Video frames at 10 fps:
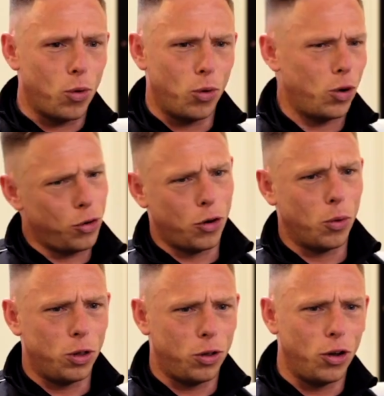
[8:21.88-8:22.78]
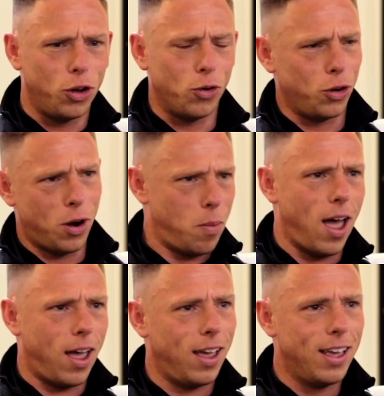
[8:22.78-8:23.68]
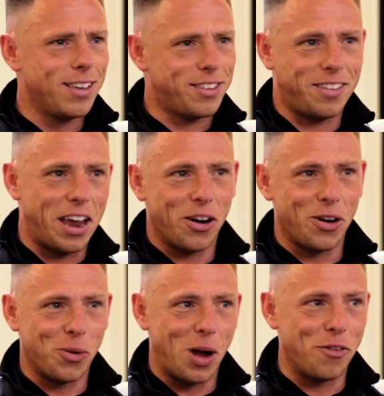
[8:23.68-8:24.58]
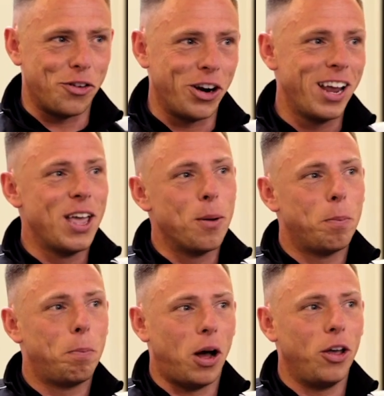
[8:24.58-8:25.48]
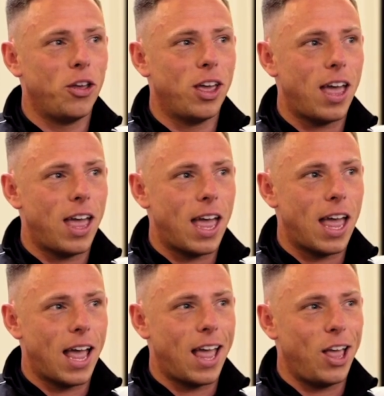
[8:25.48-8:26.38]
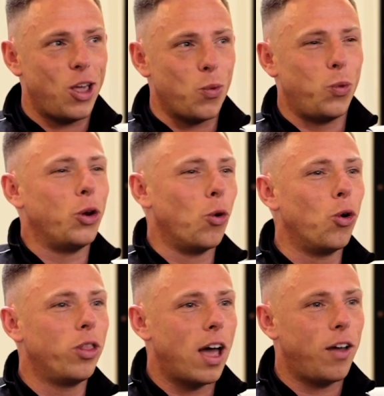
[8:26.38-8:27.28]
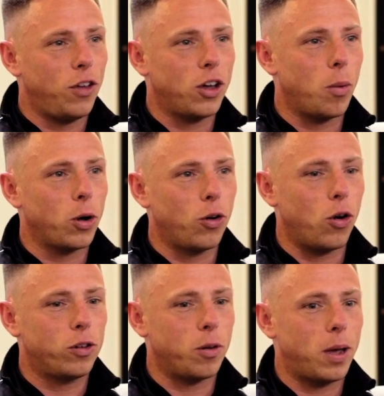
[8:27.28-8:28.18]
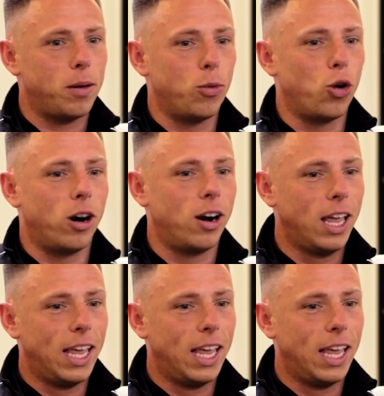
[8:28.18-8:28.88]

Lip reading: what's wrong with you? You're a bit stern or whatever. But we know that if you come across a bit more